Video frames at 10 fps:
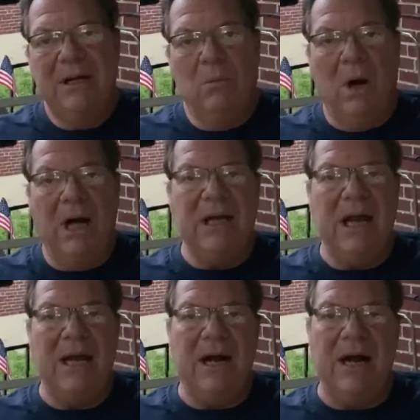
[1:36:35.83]
why
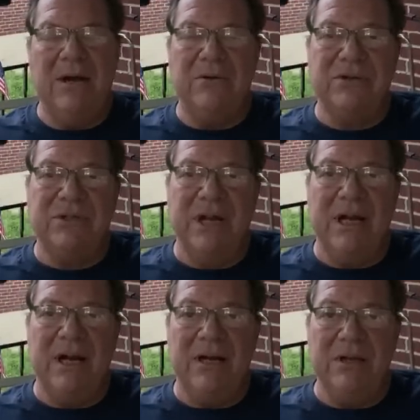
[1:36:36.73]
can't I
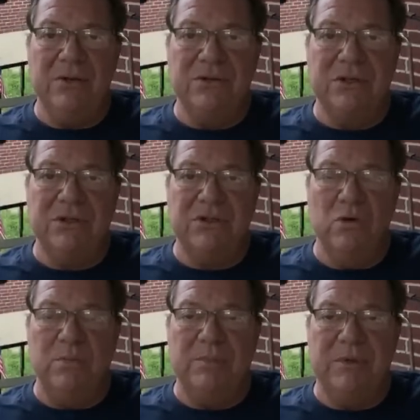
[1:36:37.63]
understand how to use this
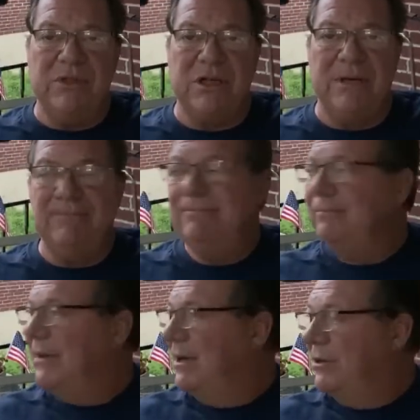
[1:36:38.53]
stupid machine?
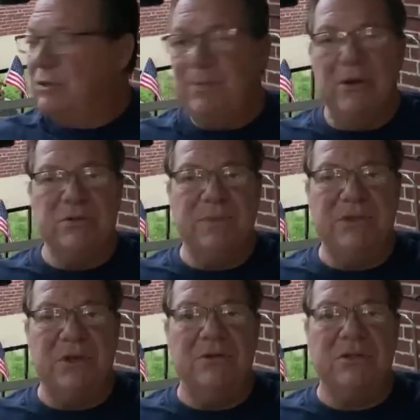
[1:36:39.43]
It's supposed to be
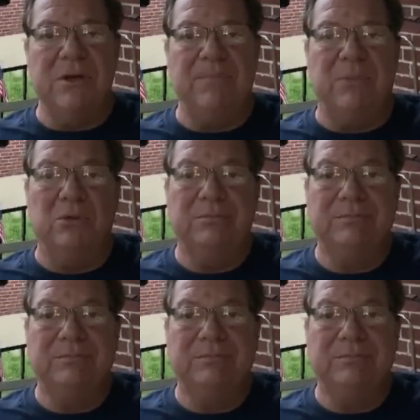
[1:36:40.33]
so simple.